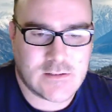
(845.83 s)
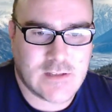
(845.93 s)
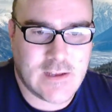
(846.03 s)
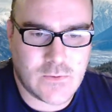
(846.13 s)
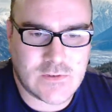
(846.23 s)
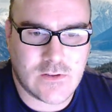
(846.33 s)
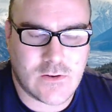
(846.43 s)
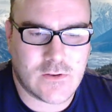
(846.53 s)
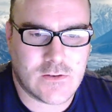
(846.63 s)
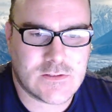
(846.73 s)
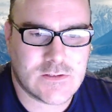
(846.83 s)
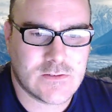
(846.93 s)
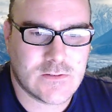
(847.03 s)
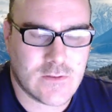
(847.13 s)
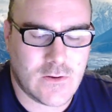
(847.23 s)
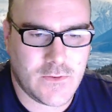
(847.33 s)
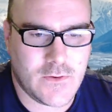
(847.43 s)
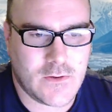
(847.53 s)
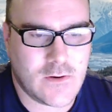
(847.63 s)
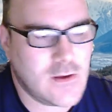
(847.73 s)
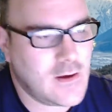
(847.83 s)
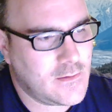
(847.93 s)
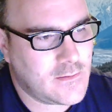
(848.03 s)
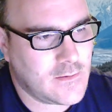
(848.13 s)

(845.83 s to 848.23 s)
language learners, although they're not.